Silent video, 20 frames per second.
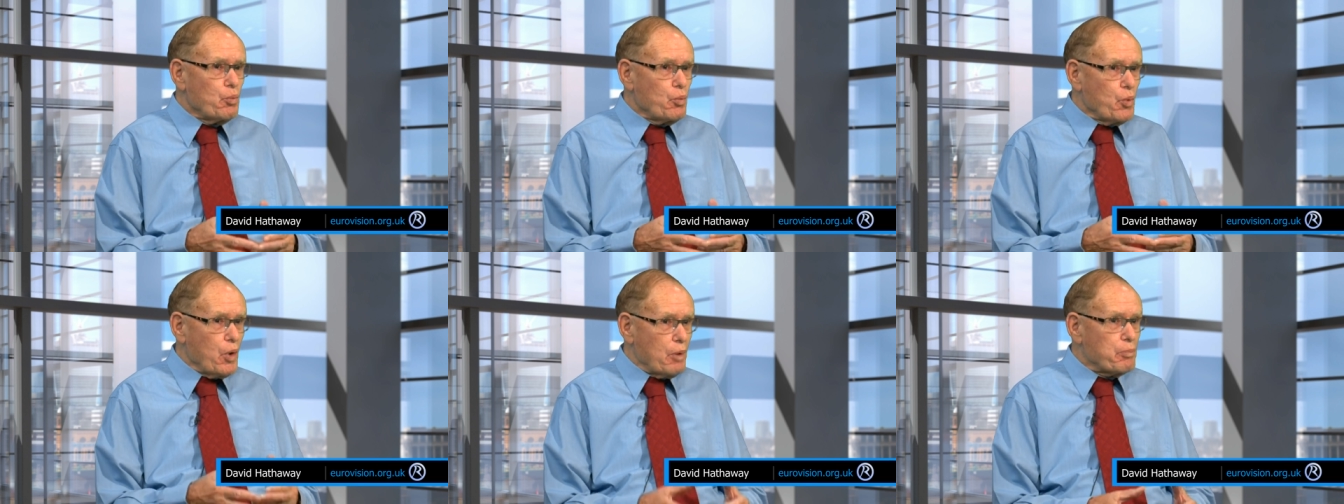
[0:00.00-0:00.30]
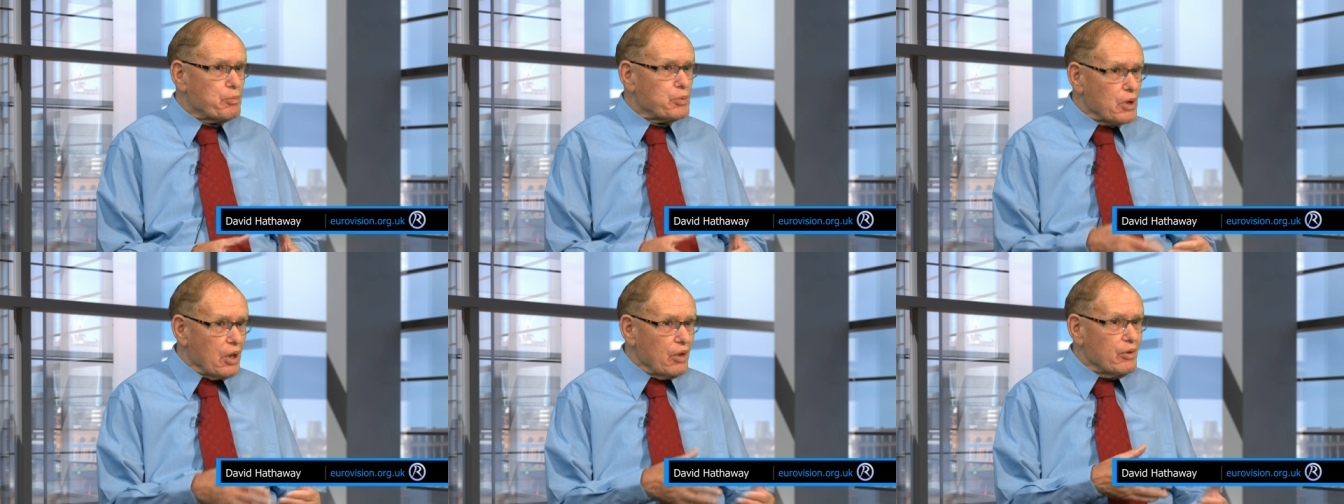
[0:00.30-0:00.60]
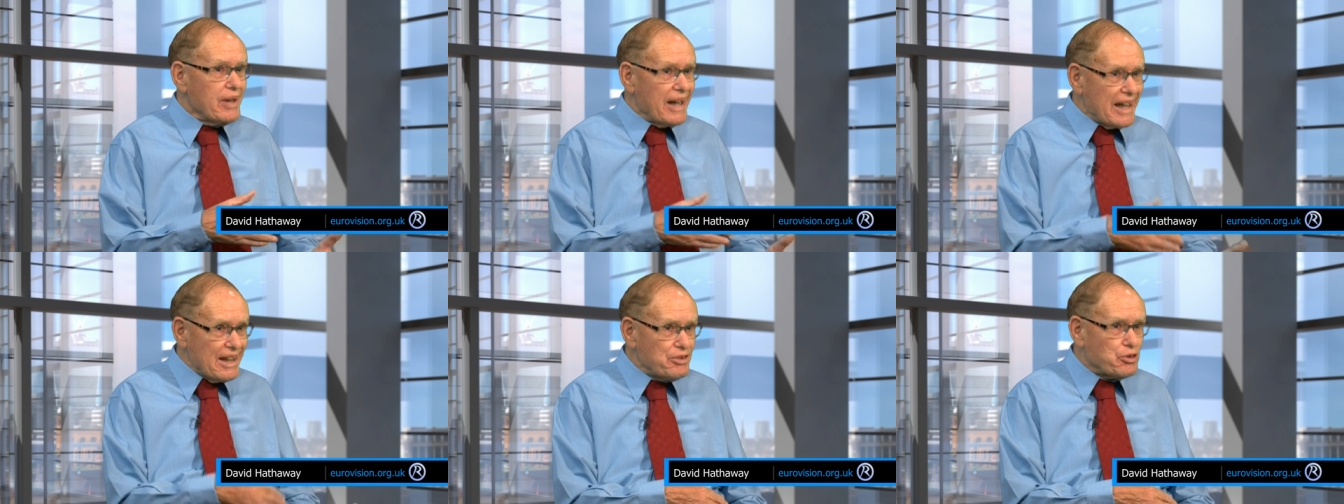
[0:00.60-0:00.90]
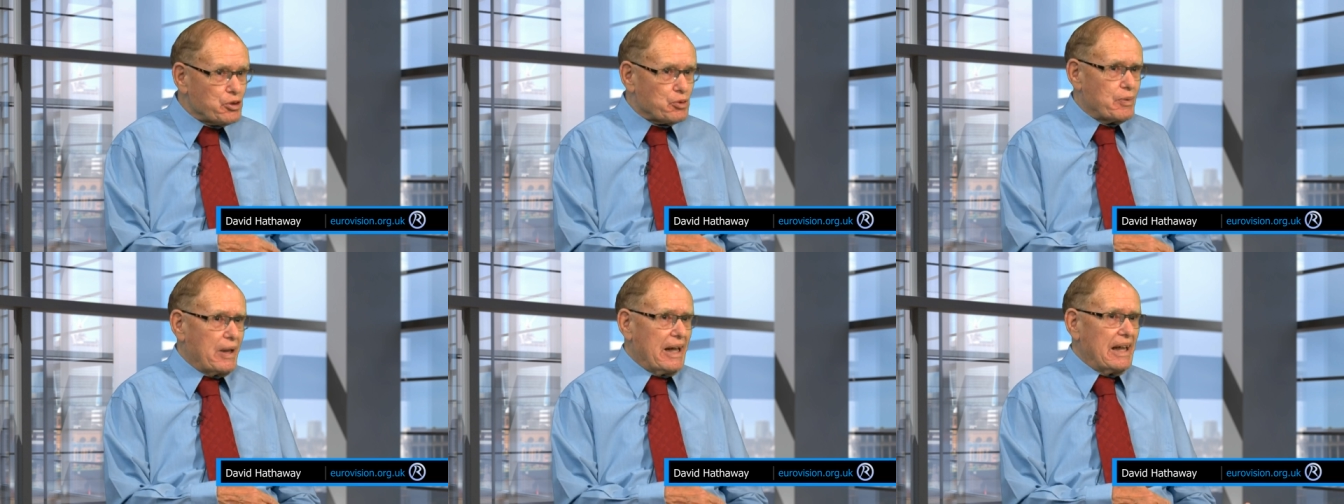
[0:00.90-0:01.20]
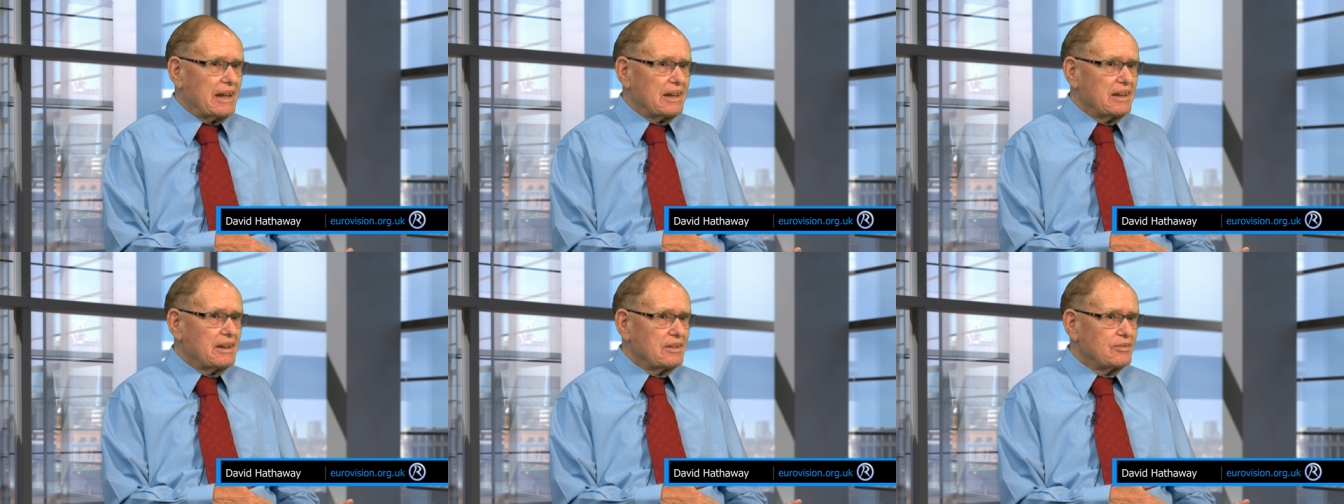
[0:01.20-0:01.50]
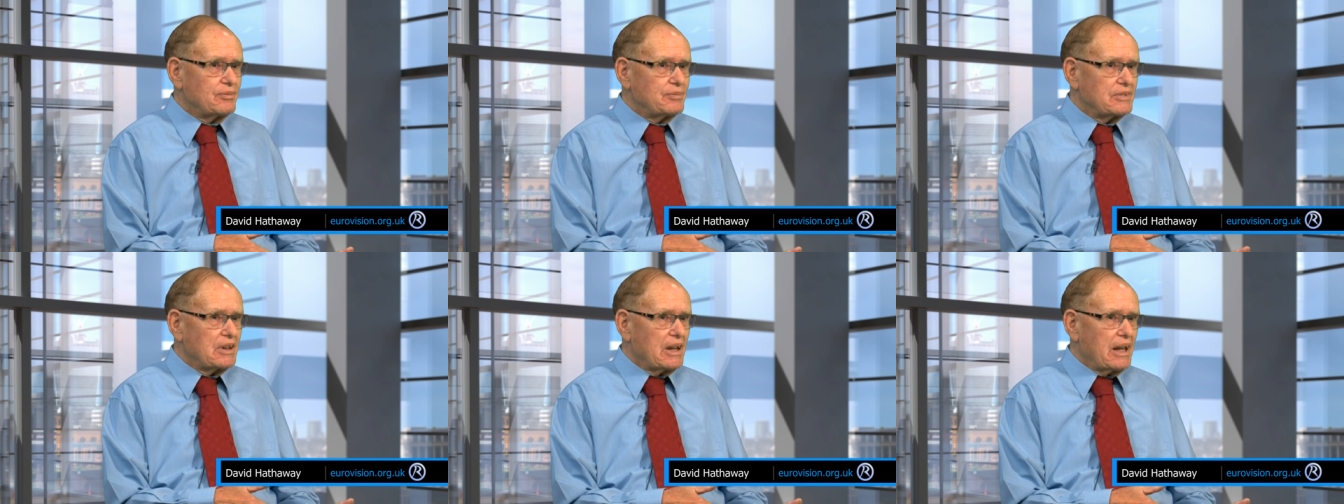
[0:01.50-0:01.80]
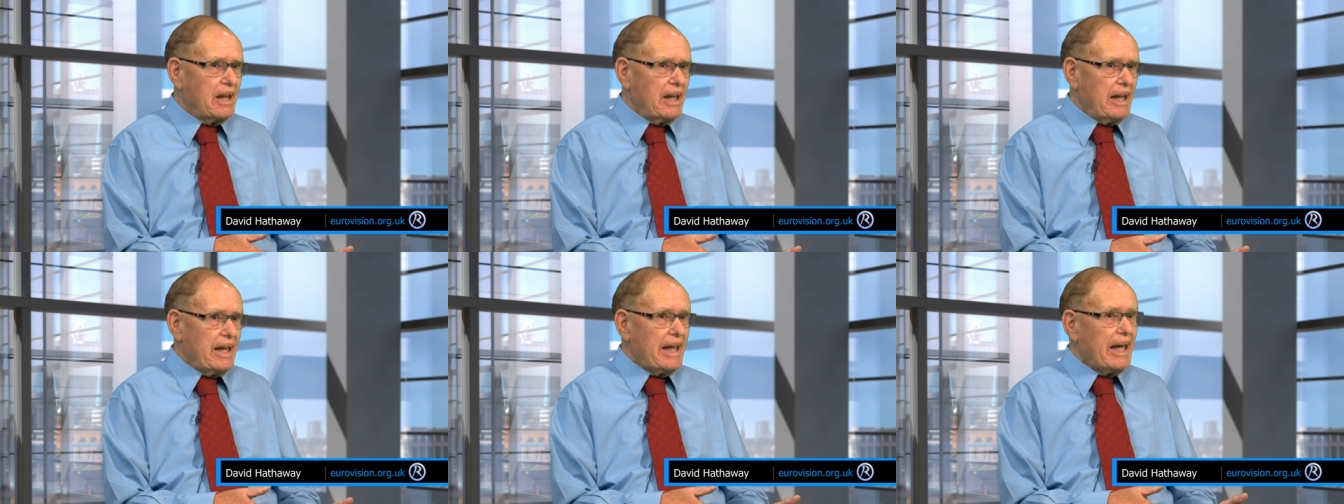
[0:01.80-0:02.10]
were pro-Israel,
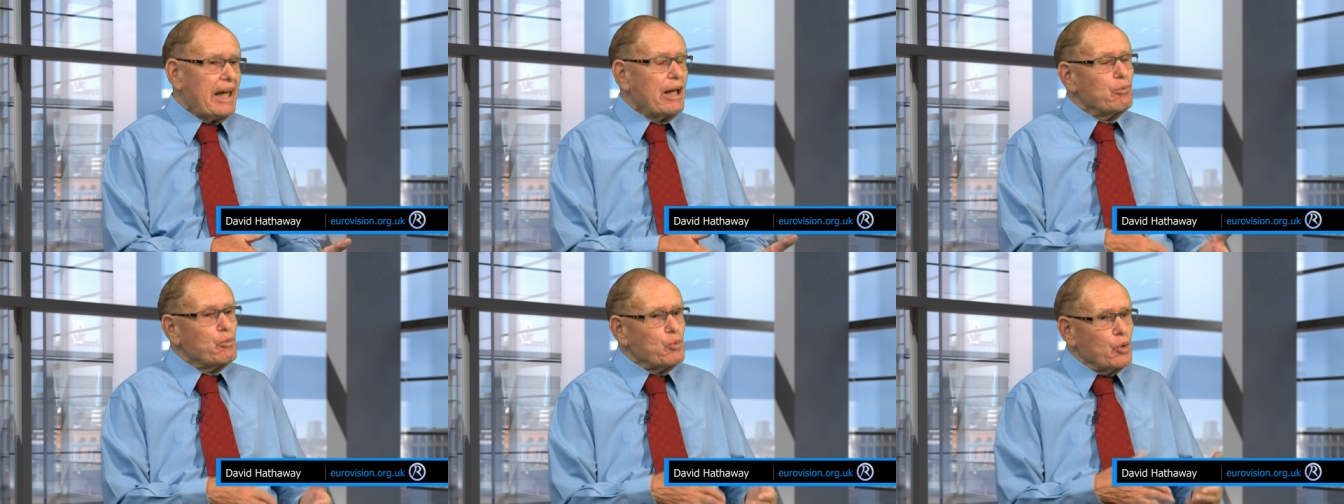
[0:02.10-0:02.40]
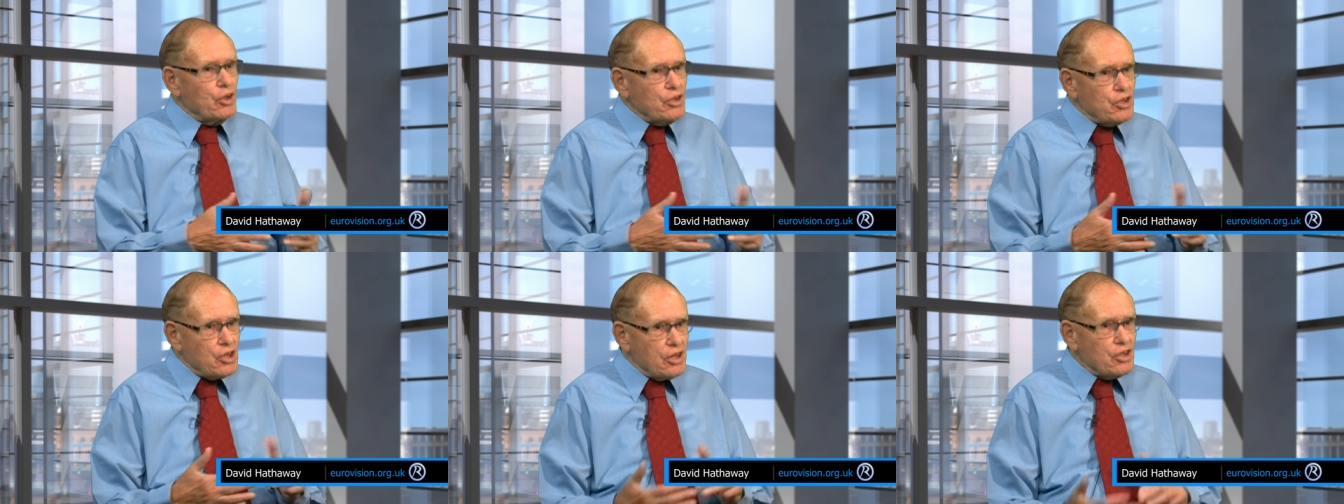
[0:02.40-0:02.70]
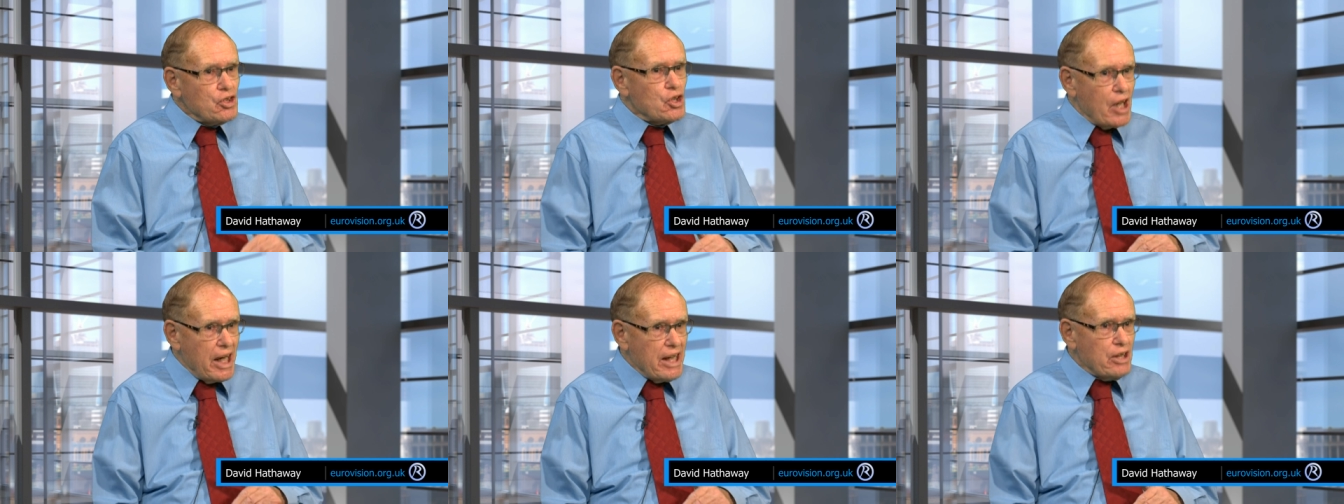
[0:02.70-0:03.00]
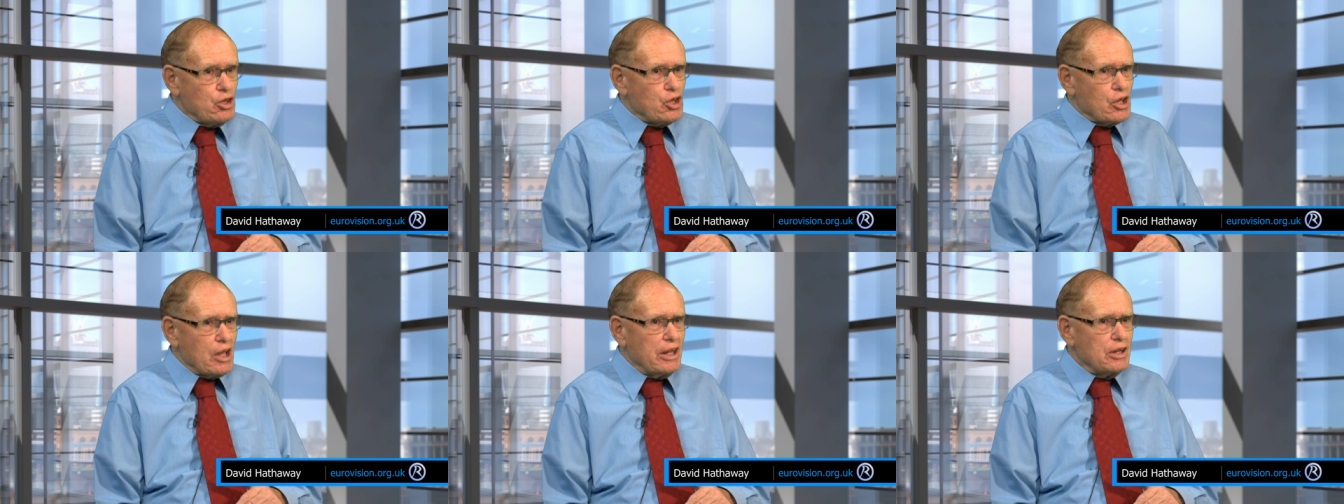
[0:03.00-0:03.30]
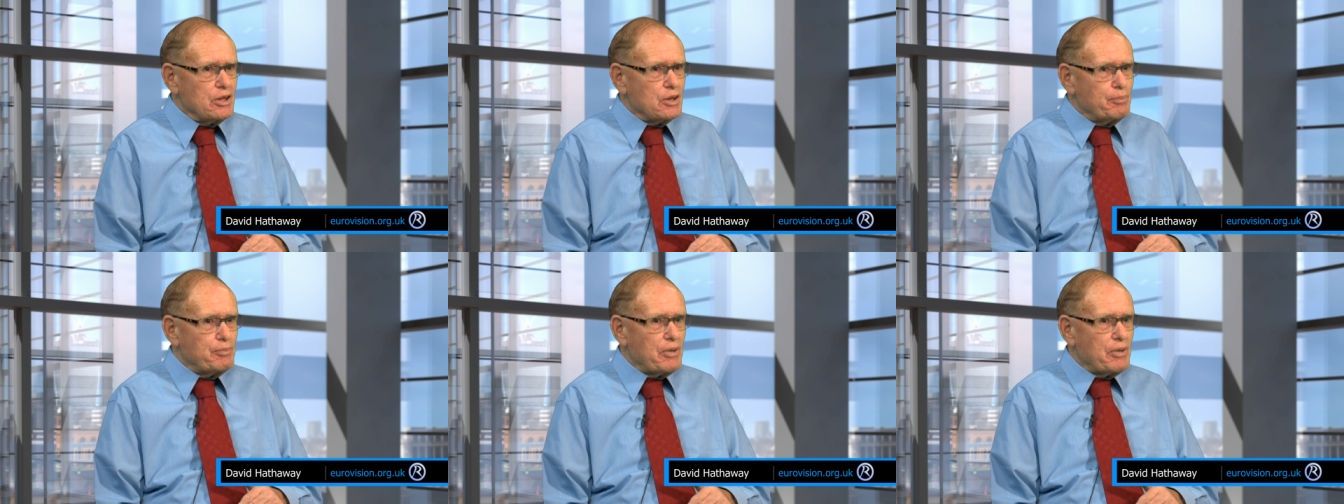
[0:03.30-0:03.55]
it would change it.